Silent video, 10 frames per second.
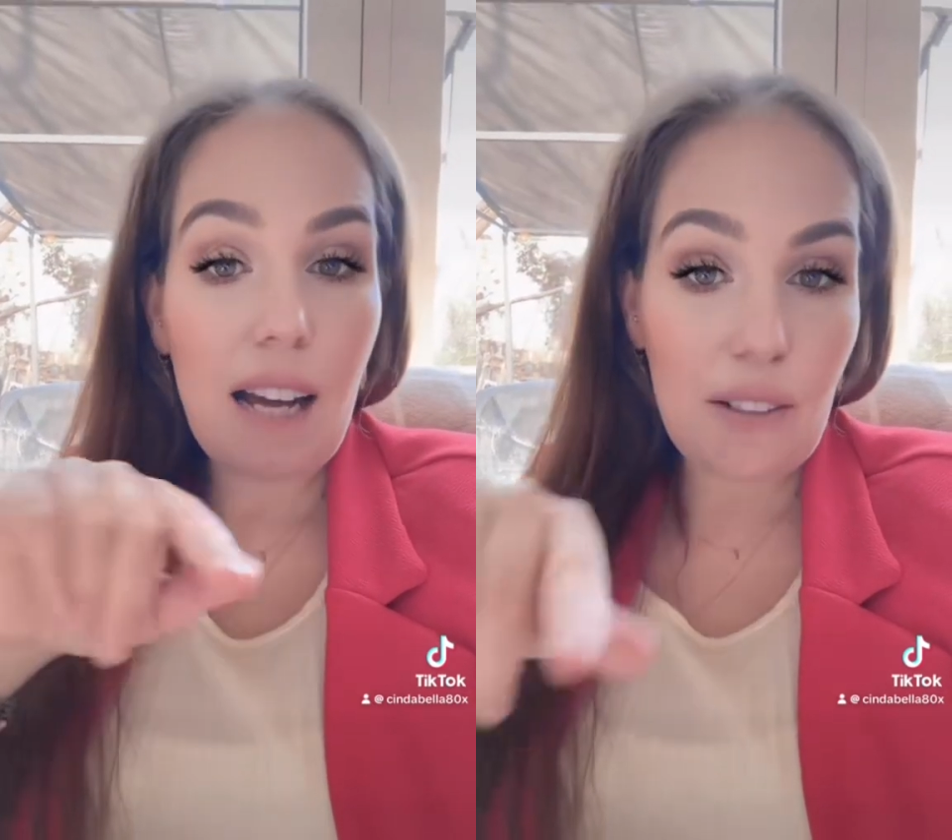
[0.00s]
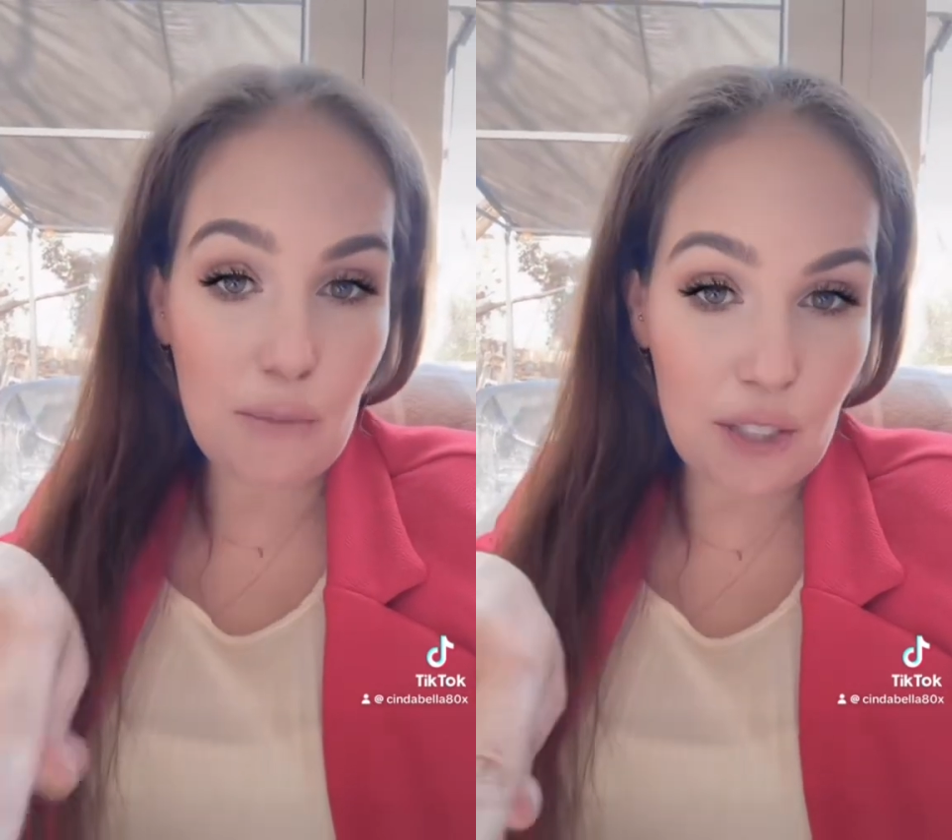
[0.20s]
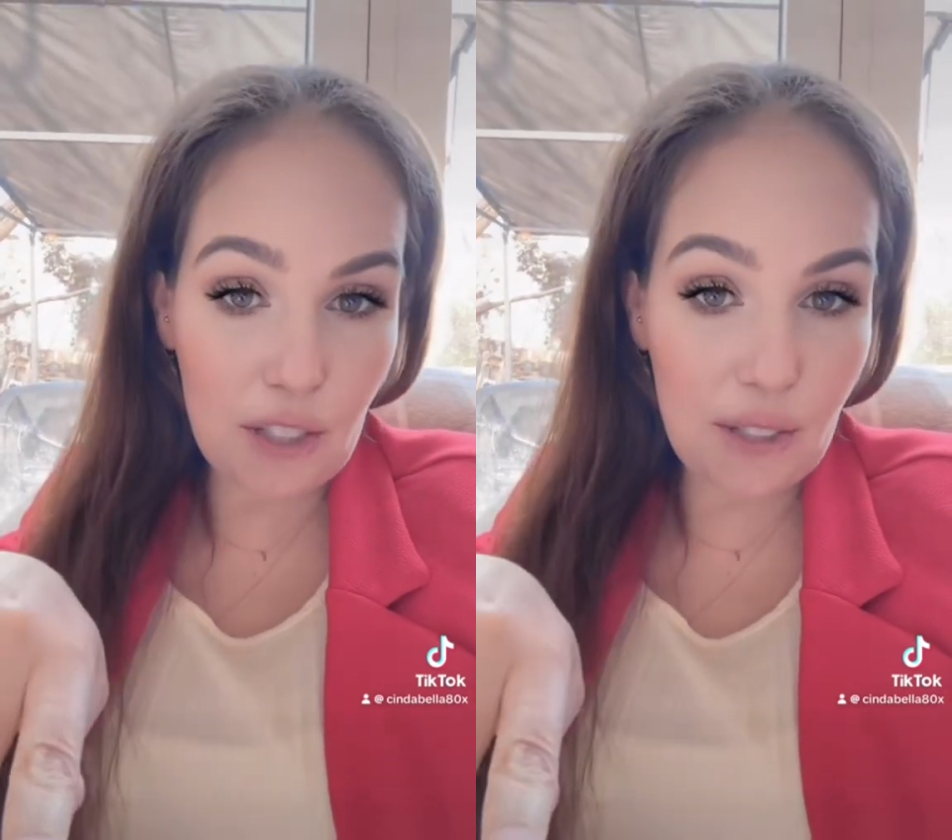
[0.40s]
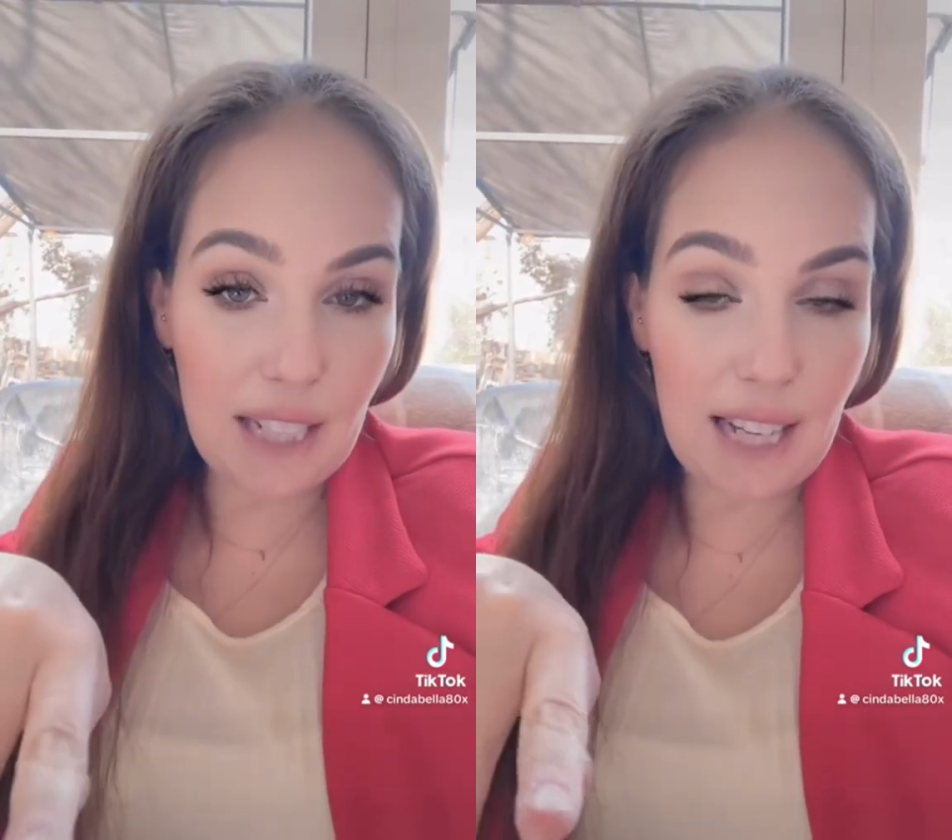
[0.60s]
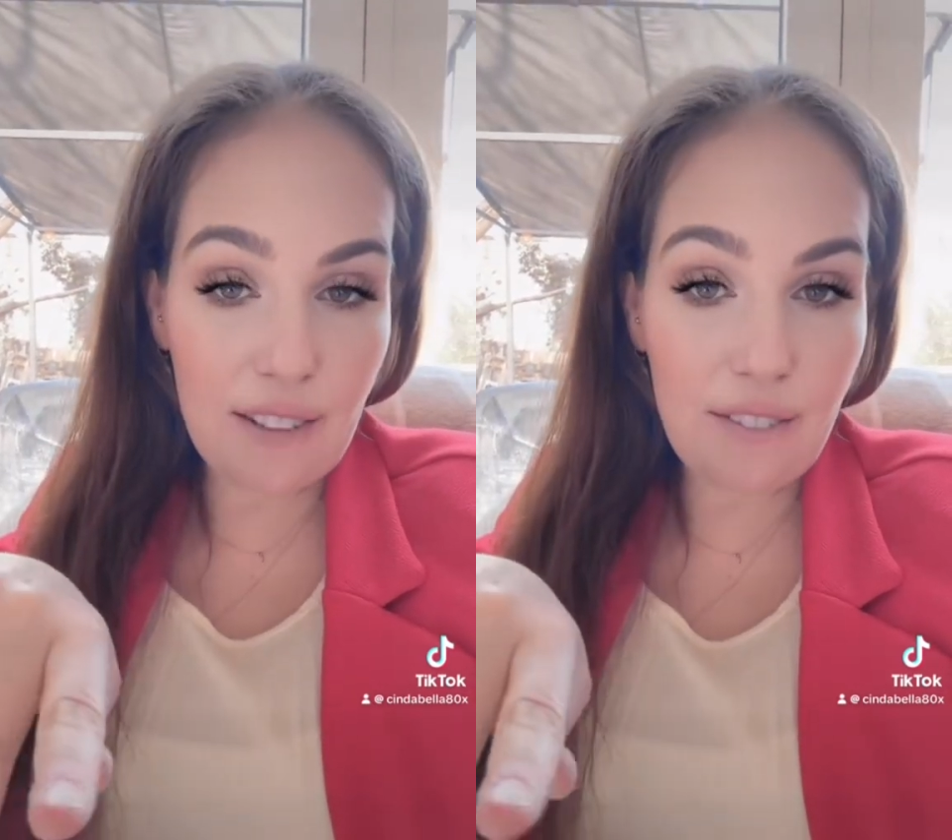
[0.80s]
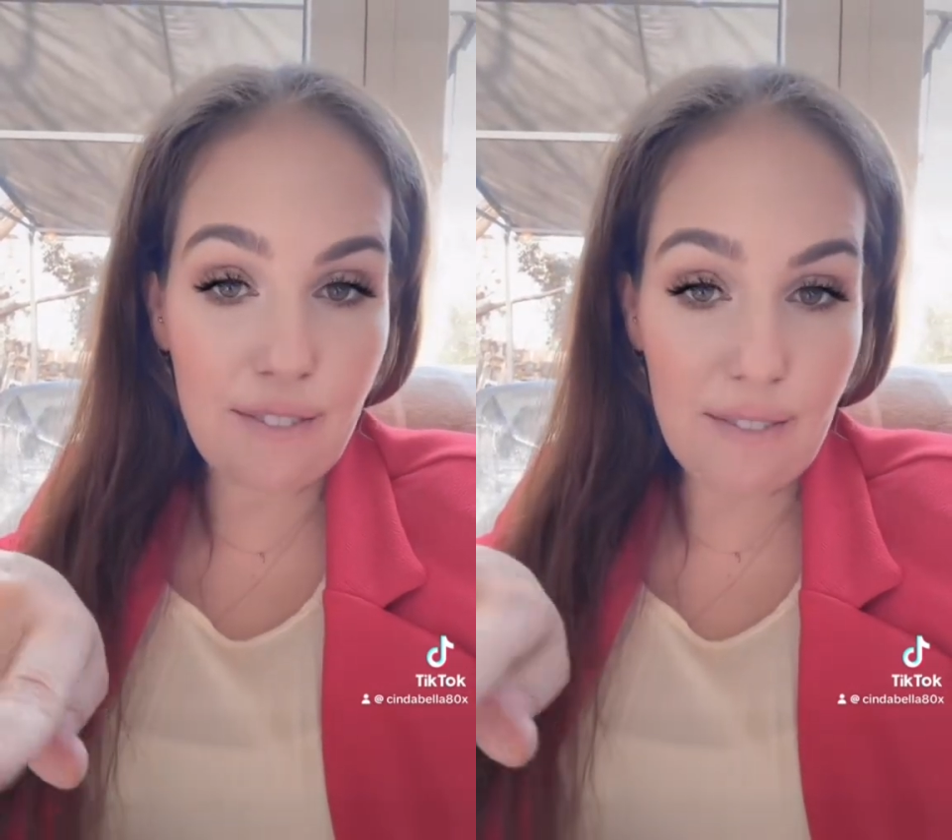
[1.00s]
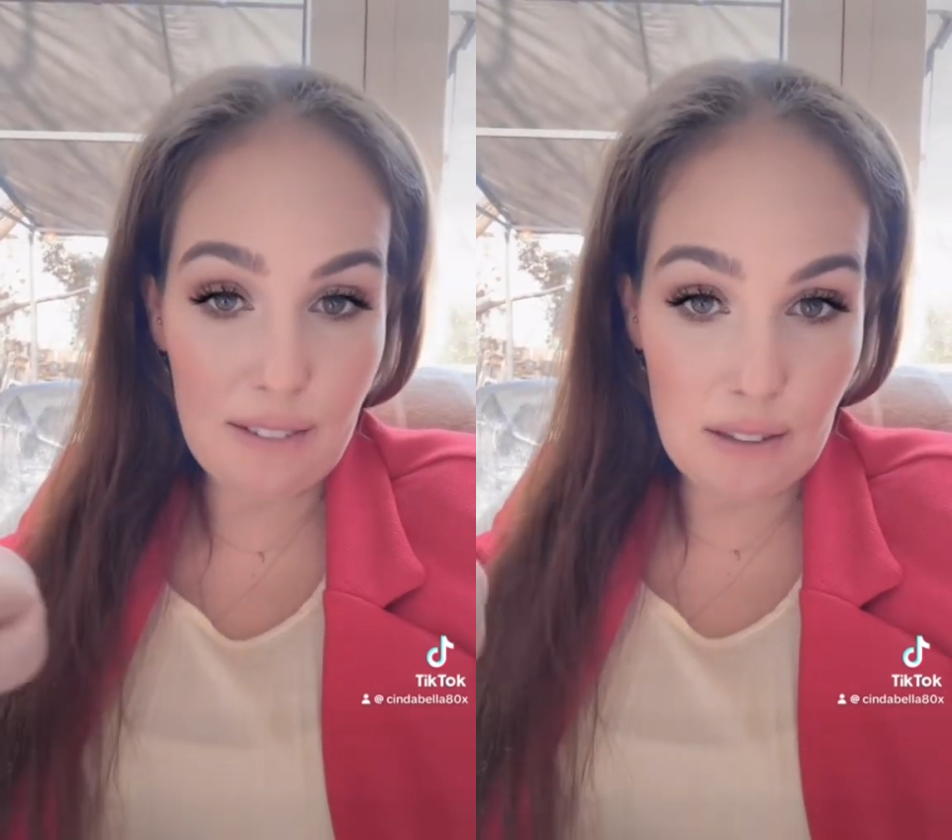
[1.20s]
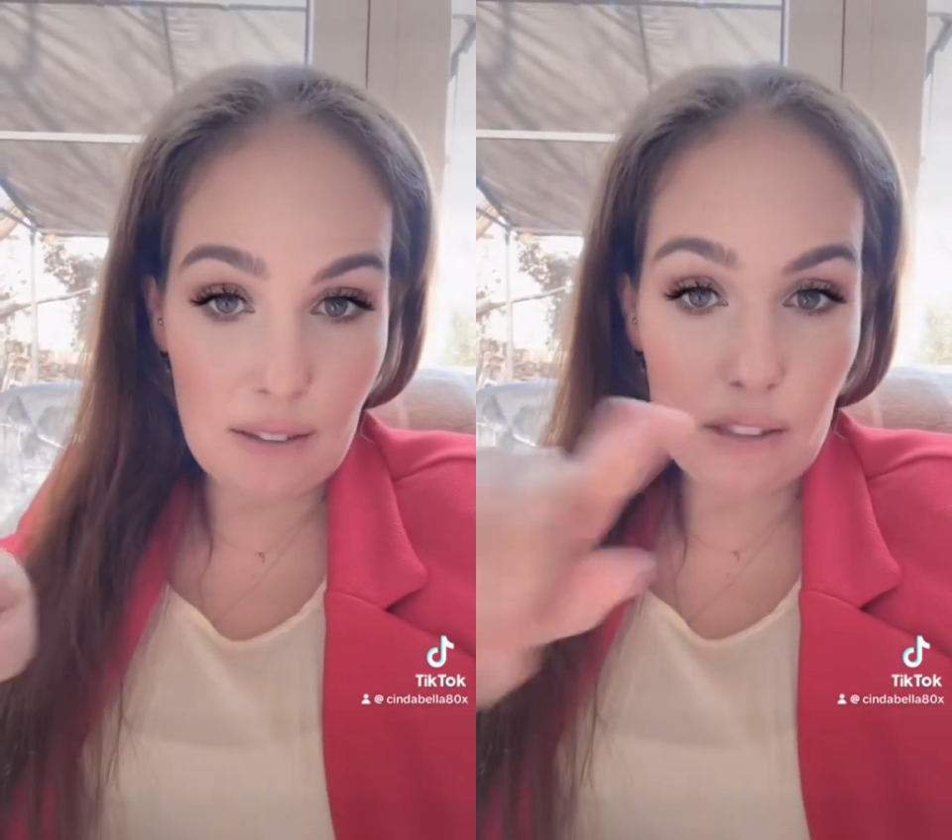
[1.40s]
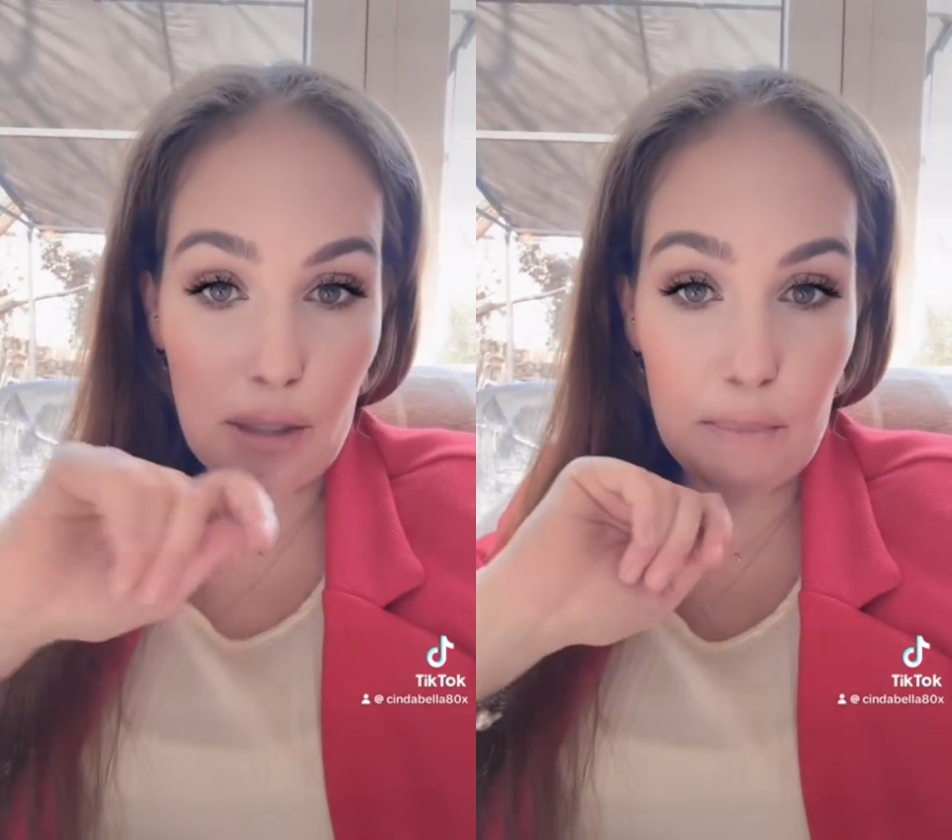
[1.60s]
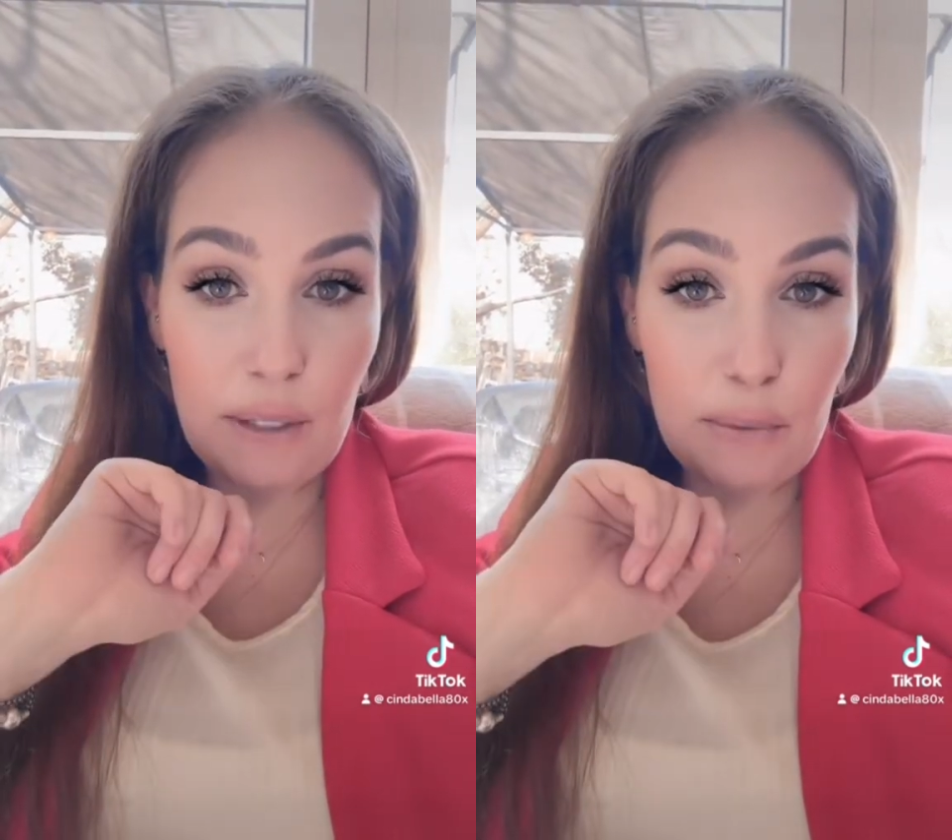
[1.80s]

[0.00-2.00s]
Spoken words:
which you then submit